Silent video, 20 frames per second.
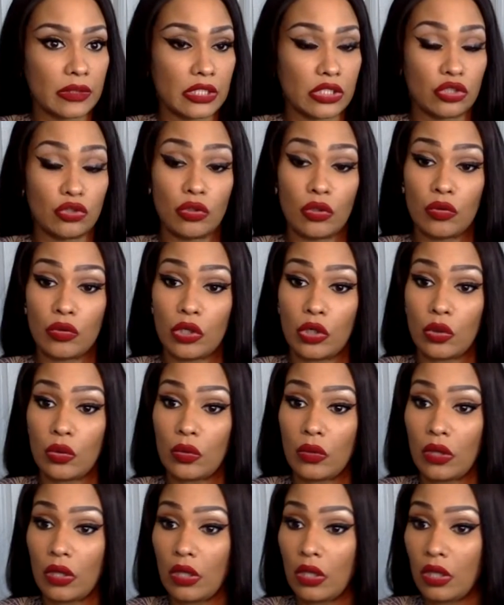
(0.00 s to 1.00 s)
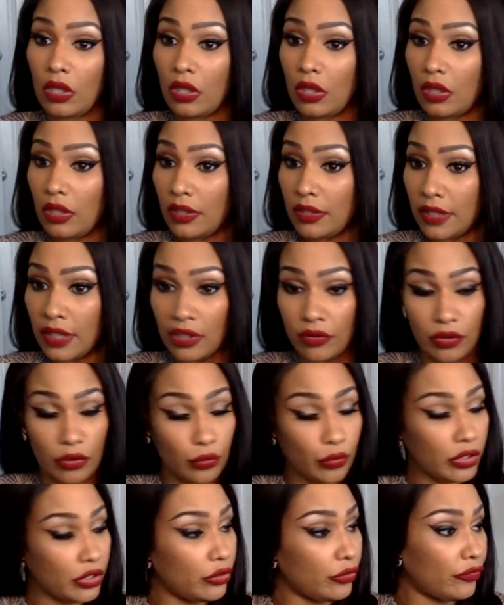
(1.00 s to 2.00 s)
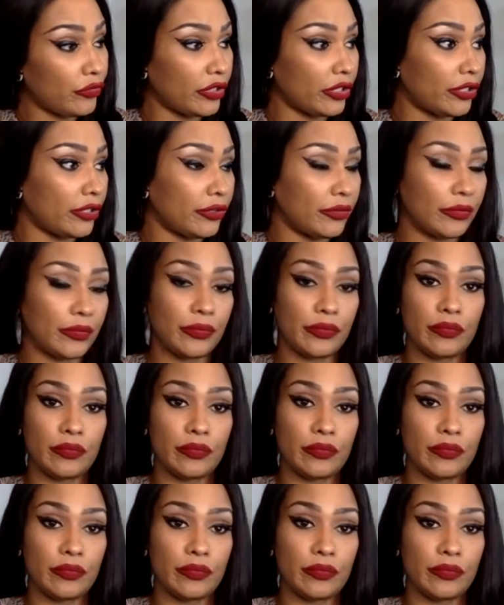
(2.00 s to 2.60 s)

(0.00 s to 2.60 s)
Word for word: Because you don't know. They don't know what you finna do.